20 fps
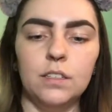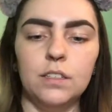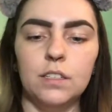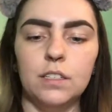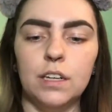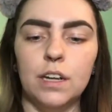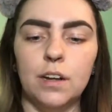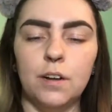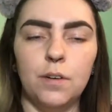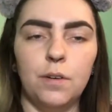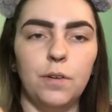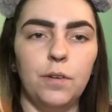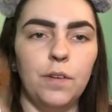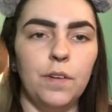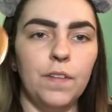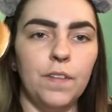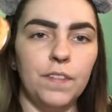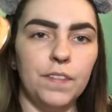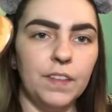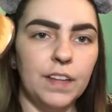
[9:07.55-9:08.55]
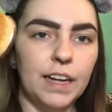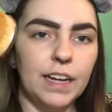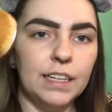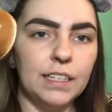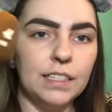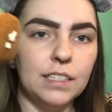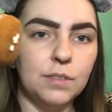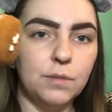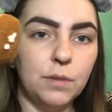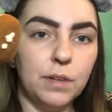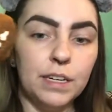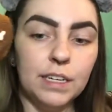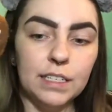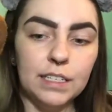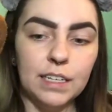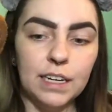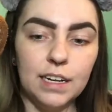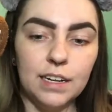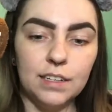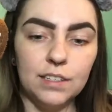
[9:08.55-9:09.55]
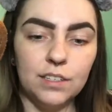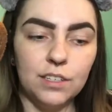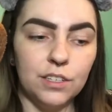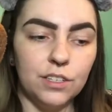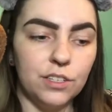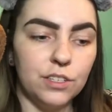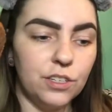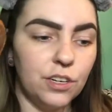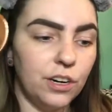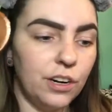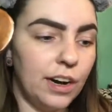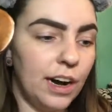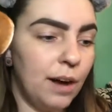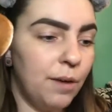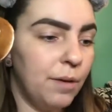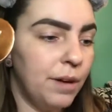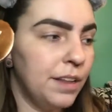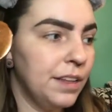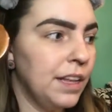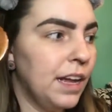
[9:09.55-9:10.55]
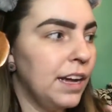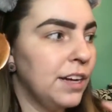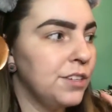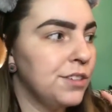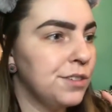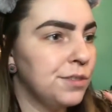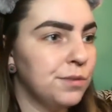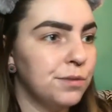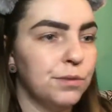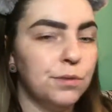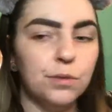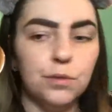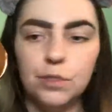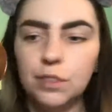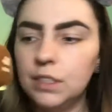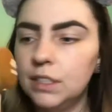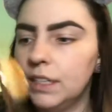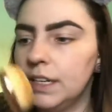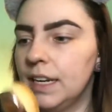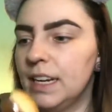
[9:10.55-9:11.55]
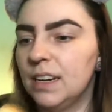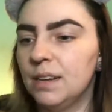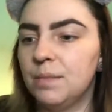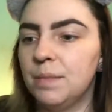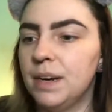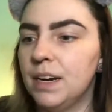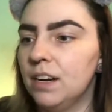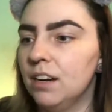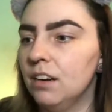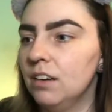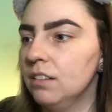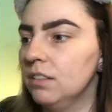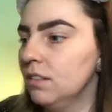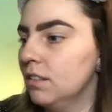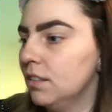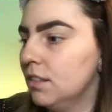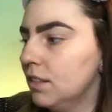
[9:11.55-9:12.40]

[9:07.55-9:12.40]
So that's what it says to start out with. I should really get a mirror.